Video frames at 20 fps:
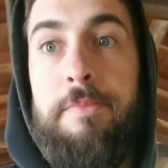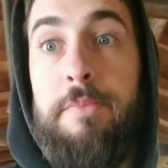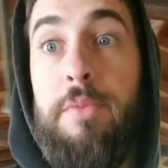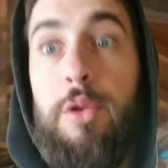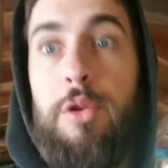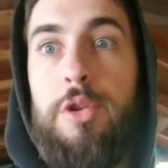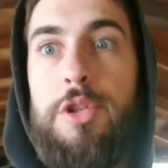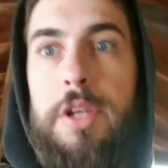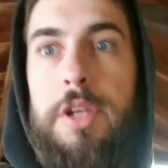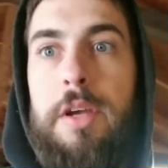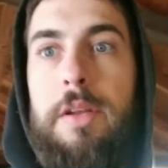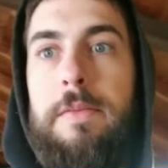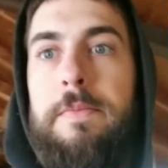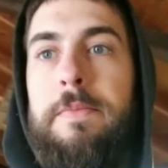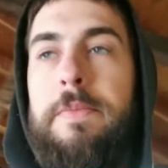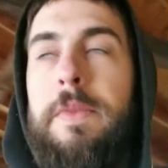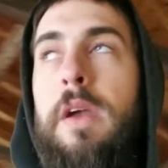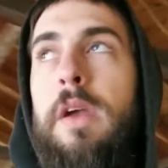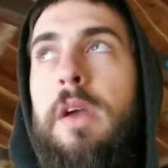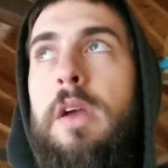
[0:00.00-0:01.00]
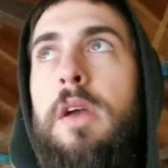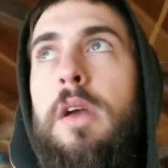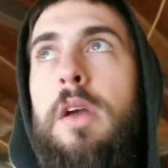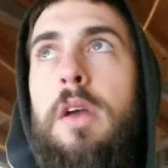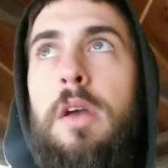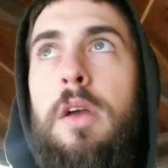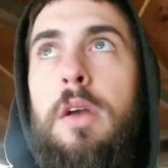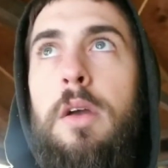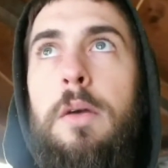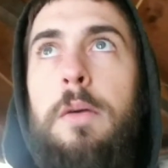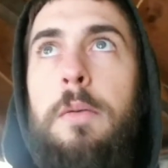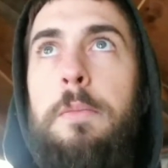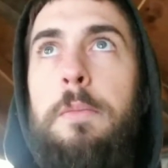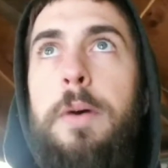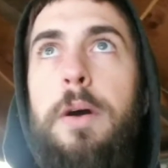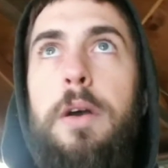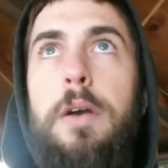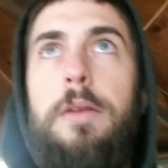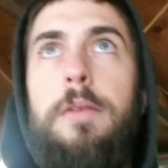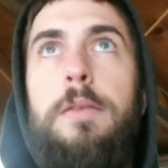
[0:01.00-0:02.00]
But
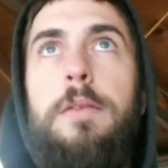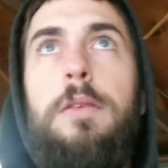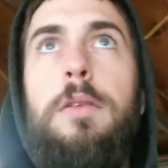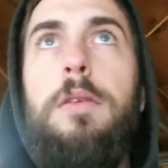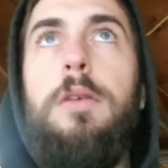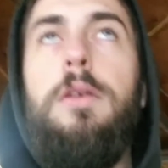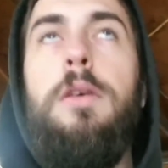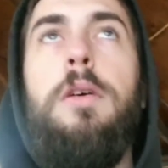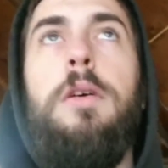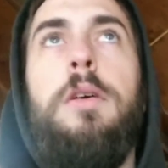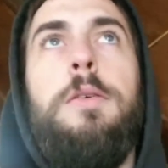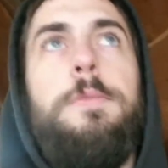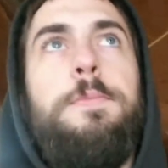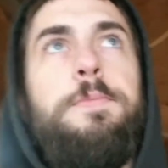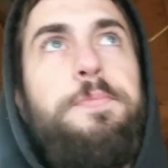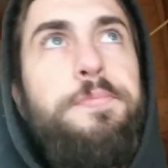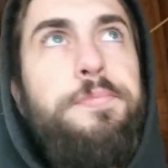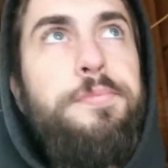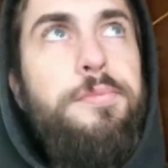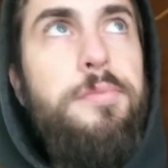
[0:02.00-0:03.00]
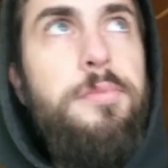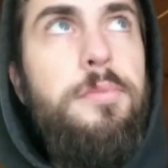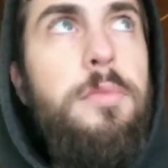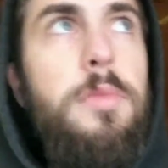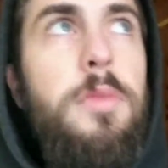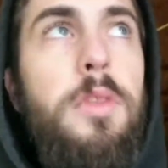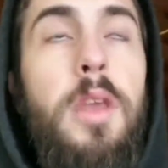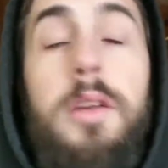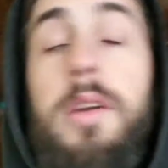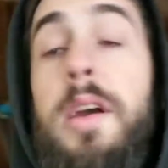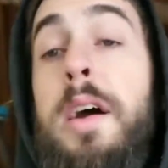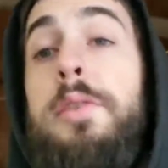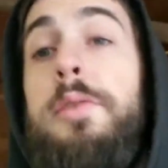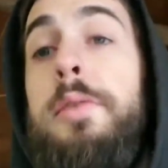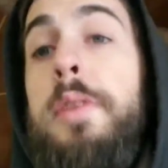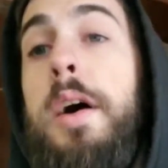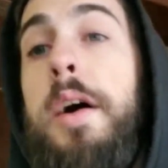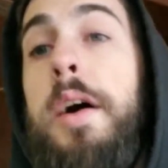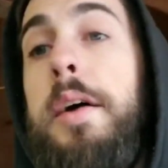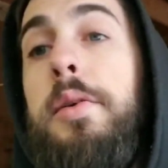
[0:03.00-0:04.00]
got online, ordered a $100
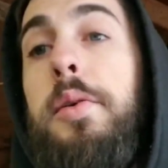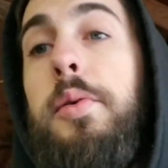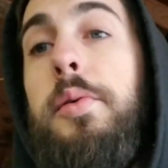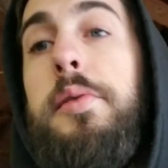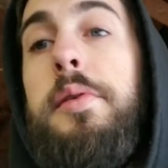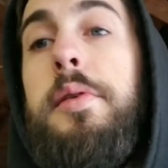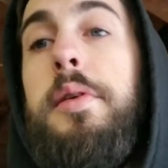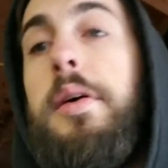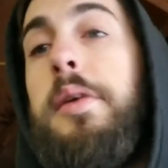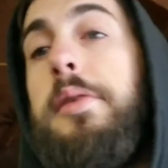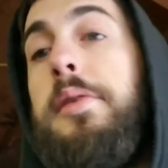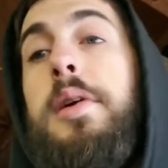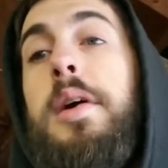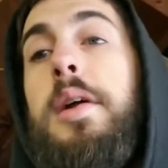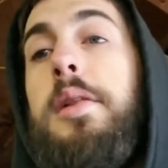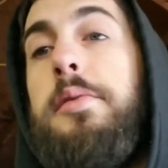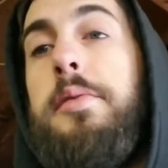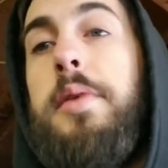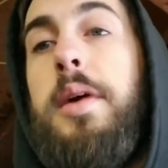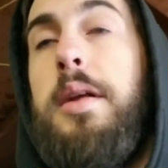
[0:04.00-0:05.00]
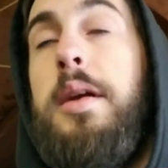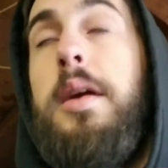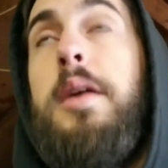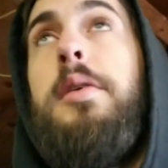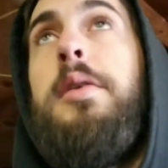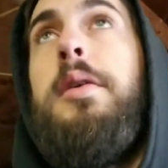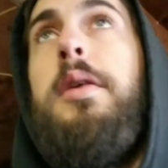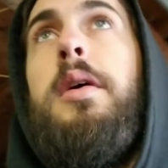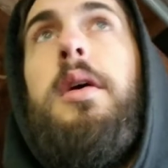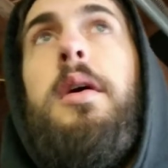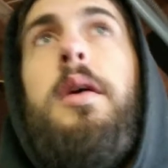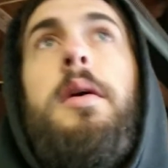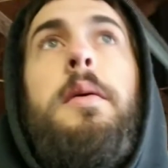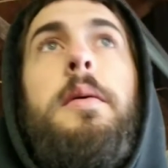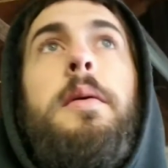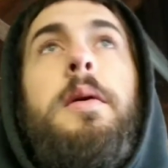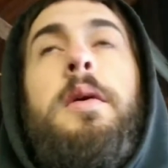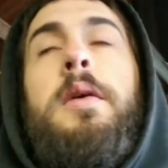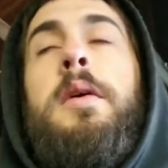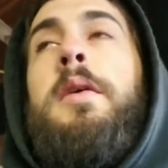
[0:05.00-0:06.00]
radiator, put it in it.
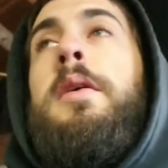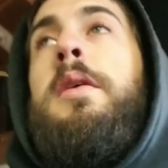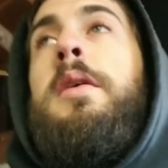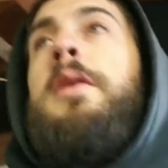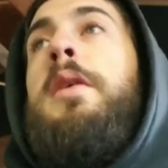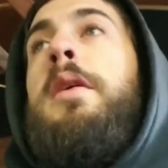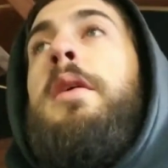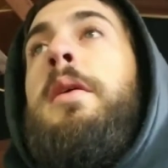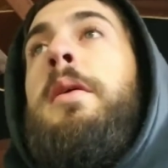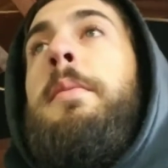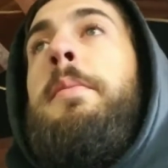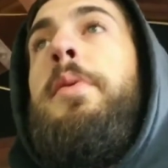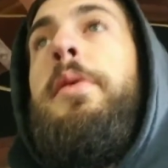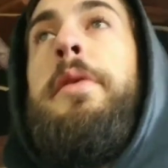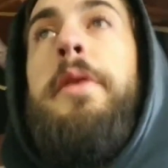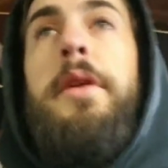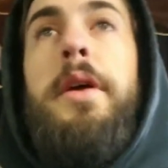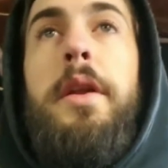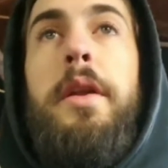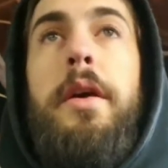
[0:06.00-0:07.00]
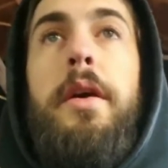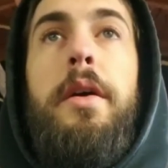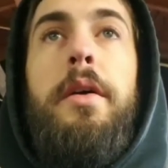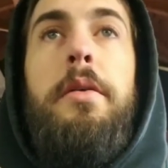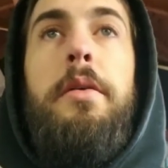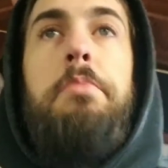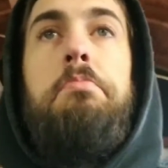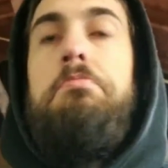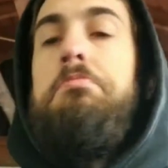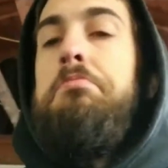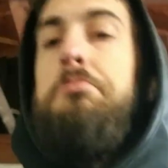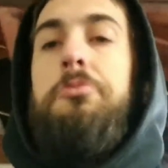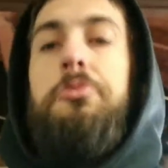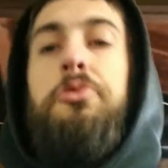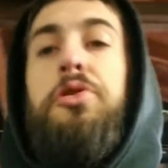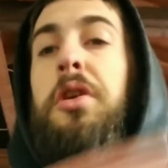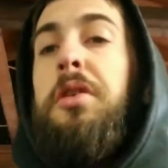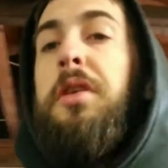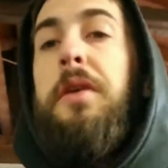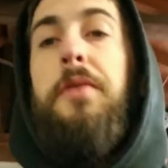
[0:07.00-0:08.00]
Truck never had another issue.
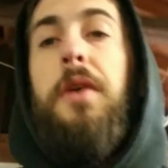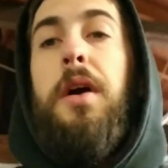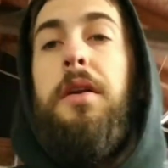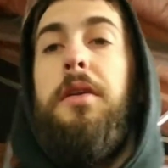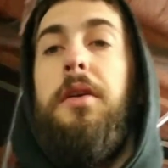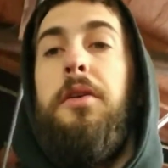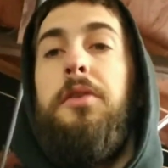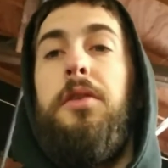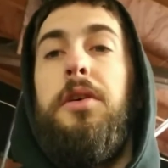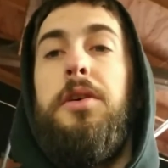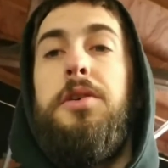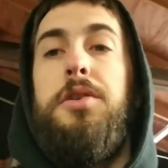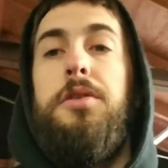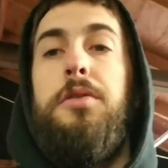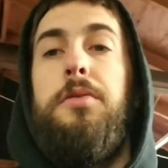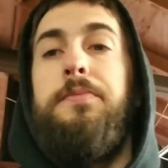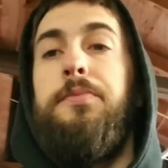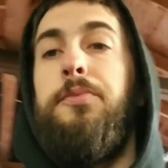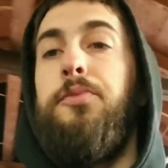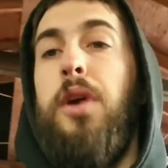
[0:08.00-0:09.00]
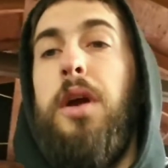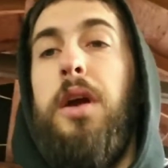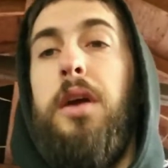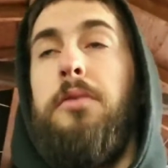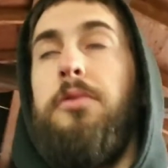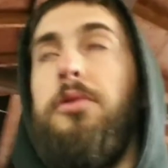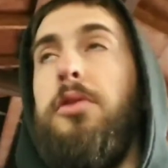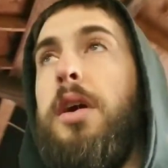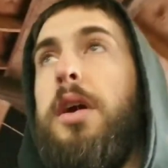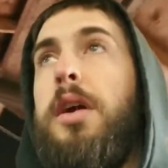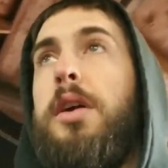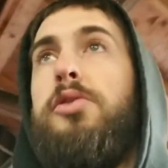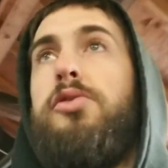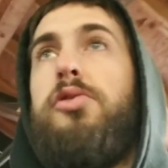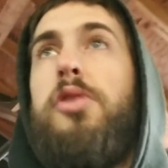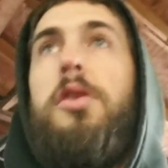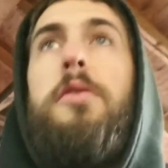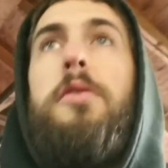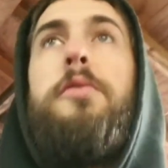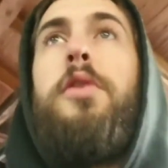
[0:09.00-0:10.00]
Ran great, drove great, never overheated
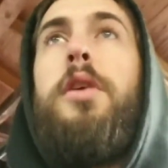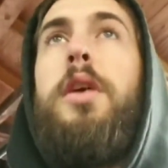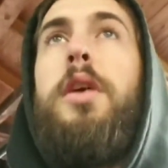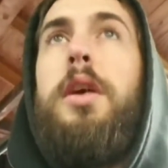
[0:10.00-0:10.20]
again.